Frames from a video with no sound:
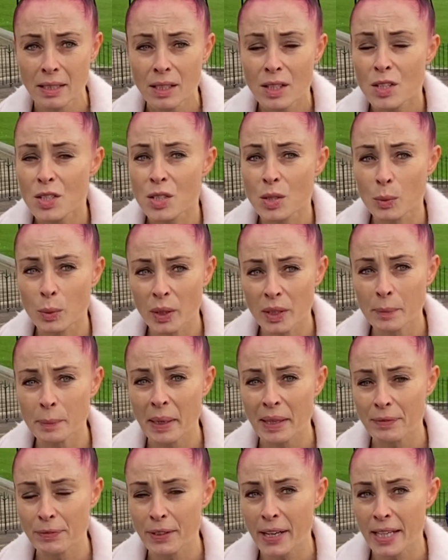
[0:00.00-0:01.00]
So one of my
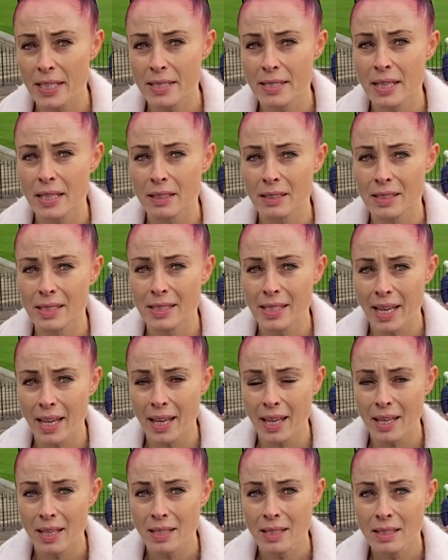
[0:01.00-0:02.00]
friends here
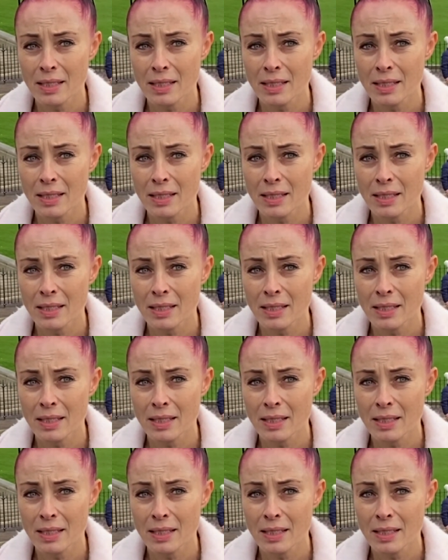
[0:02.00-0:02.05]
today,